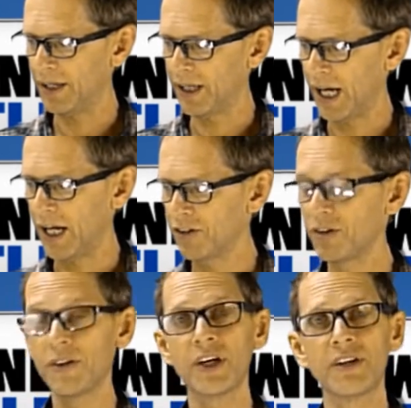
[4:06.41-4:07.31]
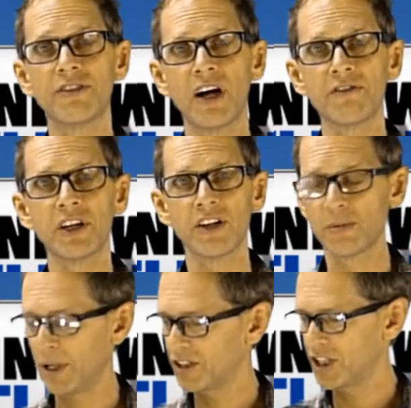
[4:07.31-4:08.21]
$135
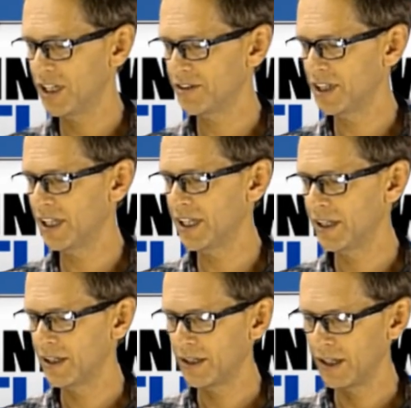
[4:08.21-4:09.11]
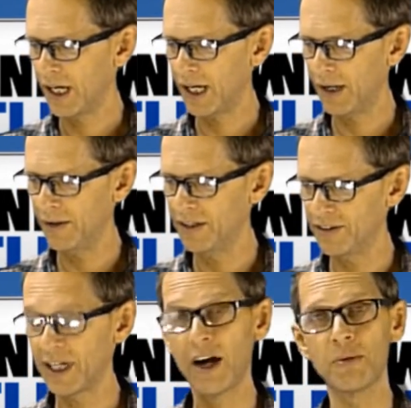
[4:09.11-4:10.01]
plus GST is the
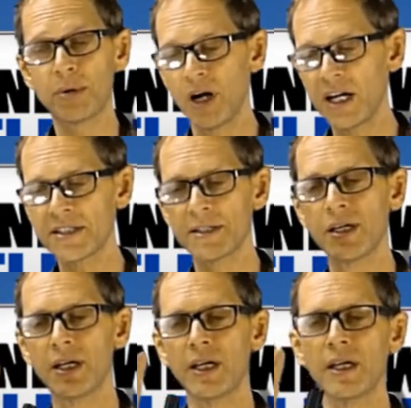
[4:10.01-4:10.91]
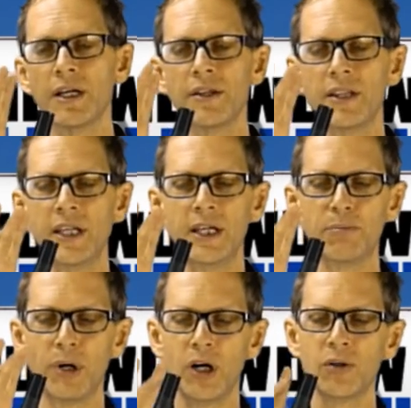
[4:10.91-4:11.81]
current price. The
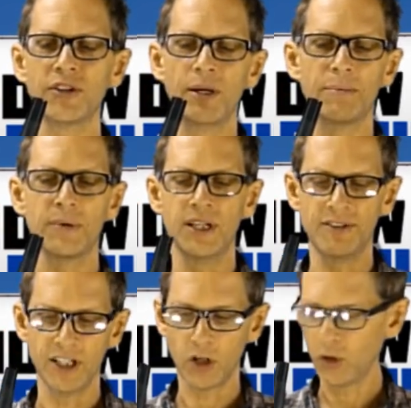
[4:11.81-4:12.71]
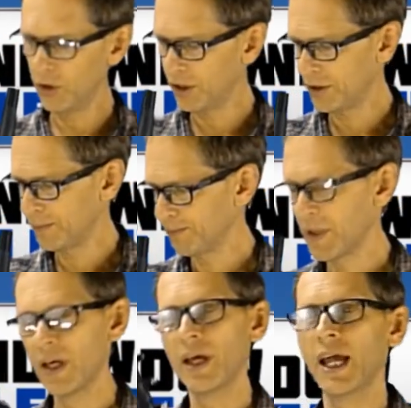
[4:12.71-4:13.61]
pole tip is included,
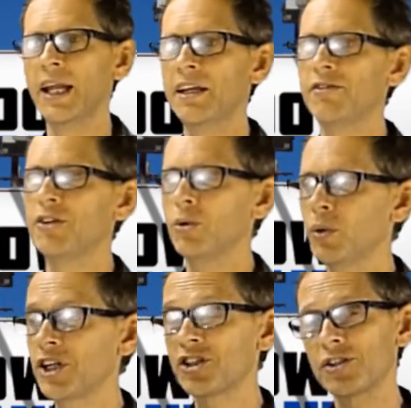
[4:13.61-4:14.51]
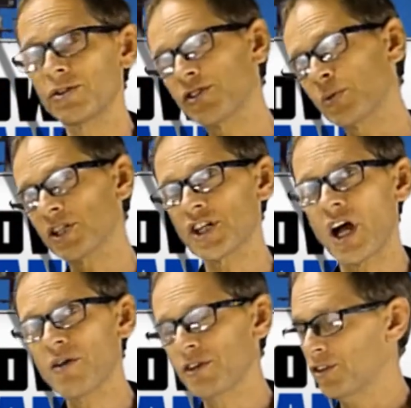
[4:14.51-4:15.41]
and if you wish to switch
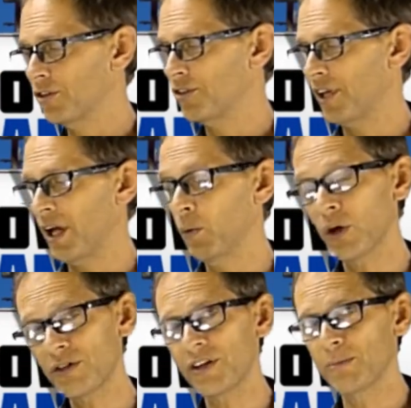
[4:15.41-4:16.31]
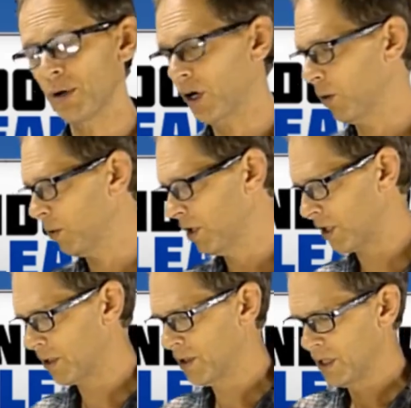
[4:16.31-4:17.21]
over to, say, water-fed pole work,
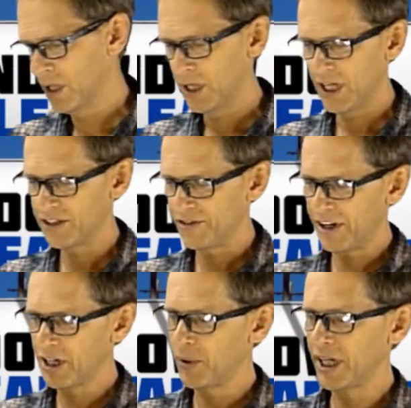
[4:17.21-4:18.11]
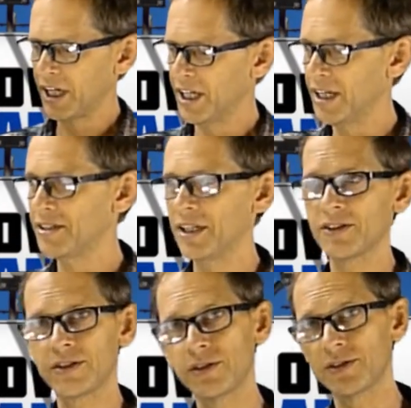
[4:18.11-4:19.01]
it's very quick and easy
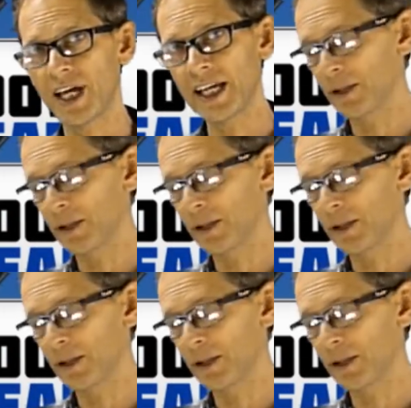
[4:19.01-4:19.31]
to take the